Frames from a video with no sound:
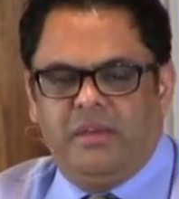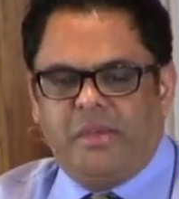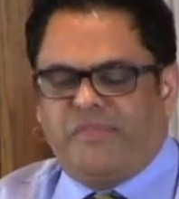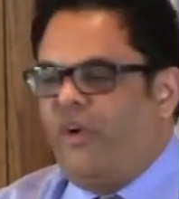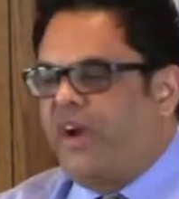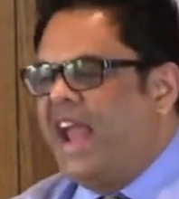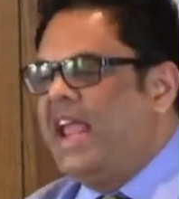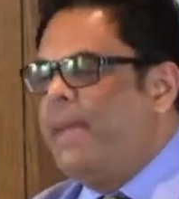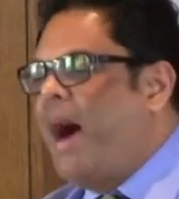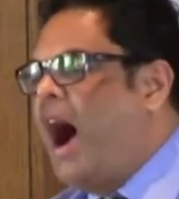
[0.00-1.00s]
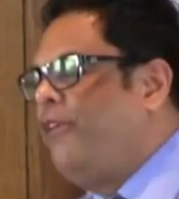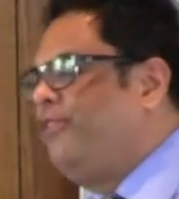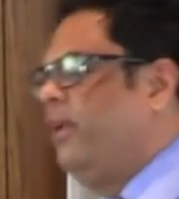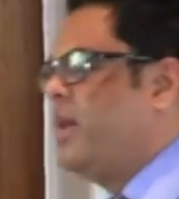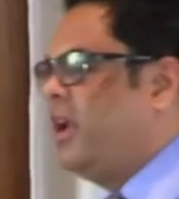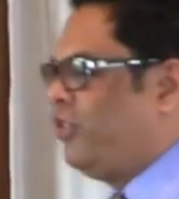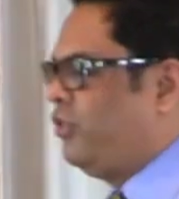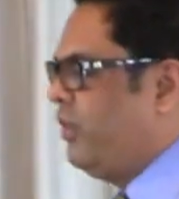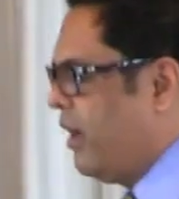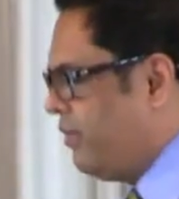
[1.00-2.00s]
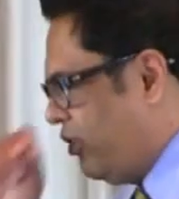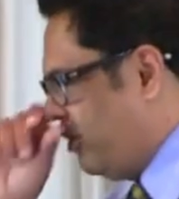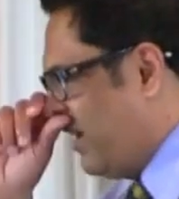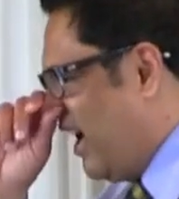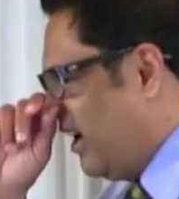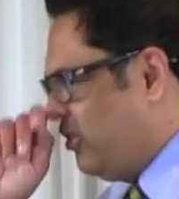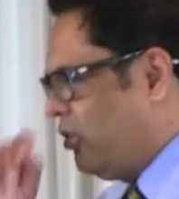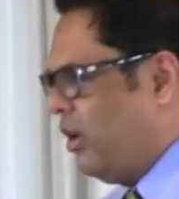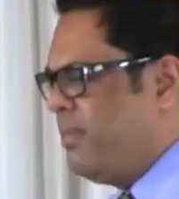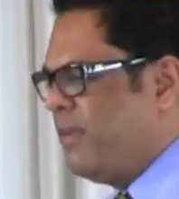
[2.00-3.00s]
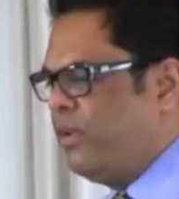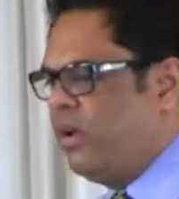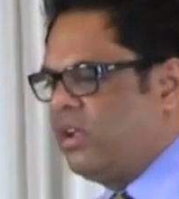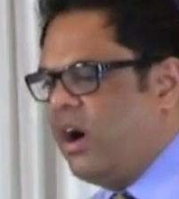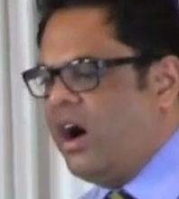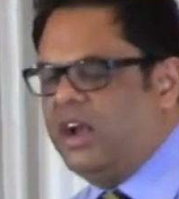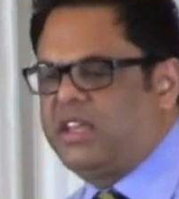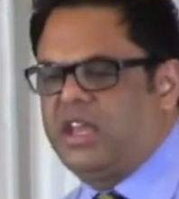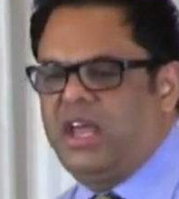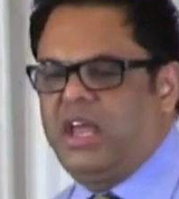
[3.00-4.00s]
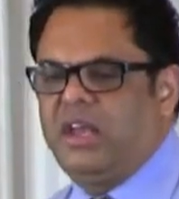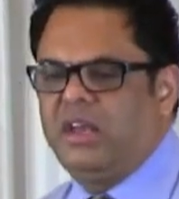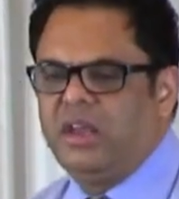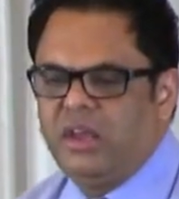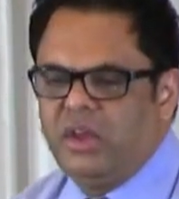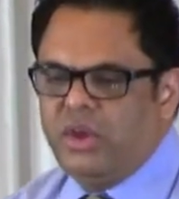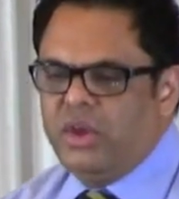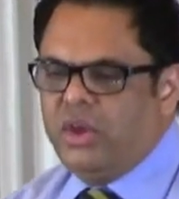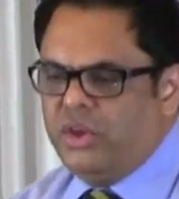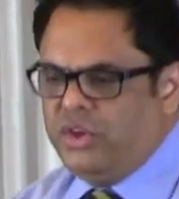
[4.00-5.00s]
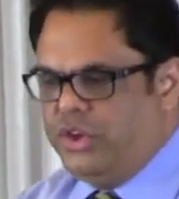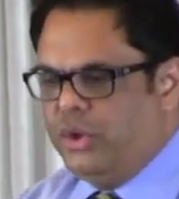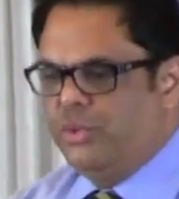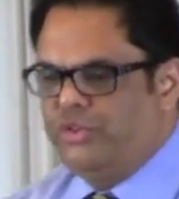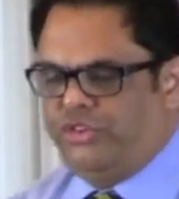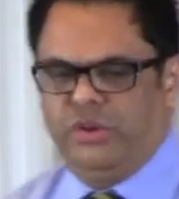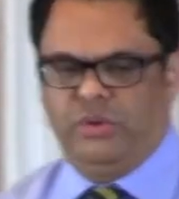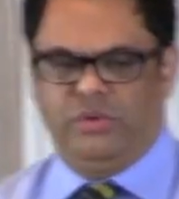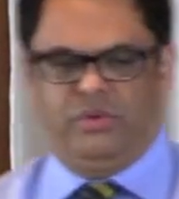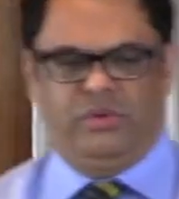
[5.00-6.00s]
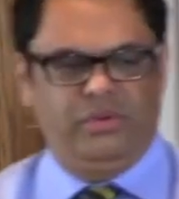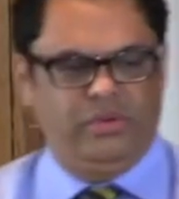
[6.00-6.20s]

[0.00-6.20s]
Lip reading: Before any powerful ministry ever starts, or before God can use you,